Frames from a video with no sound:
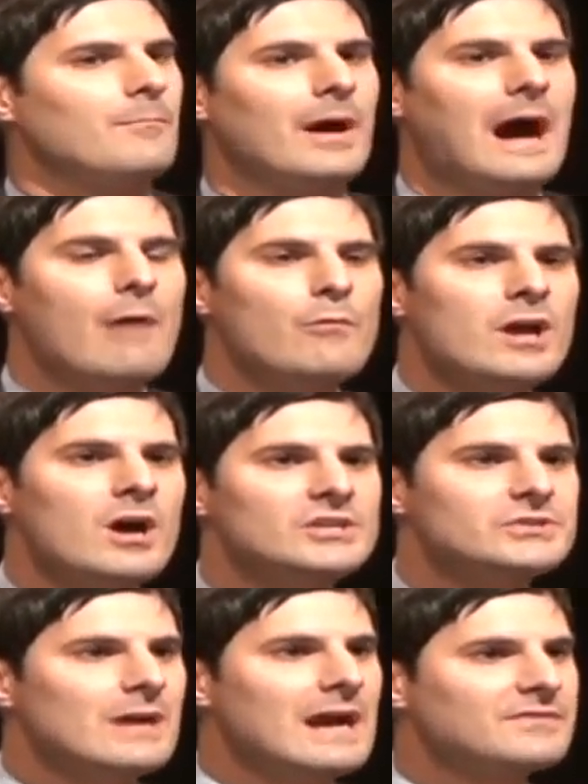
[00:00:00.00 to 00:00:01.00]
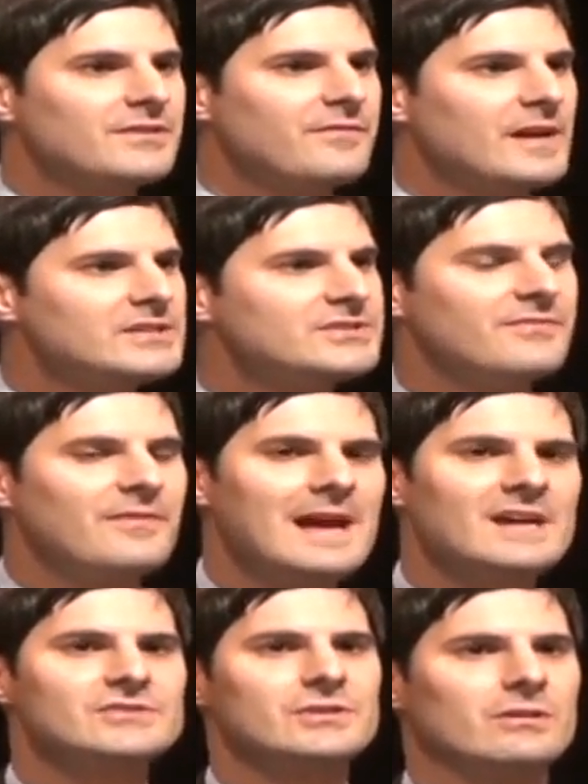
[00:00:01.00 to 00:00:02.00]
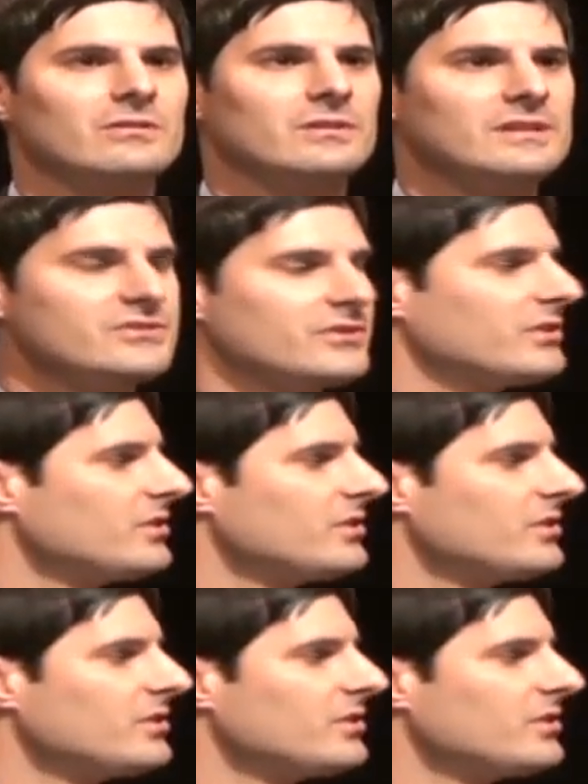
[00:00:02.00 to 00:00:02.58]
But we also have to face the facts here, Lisa.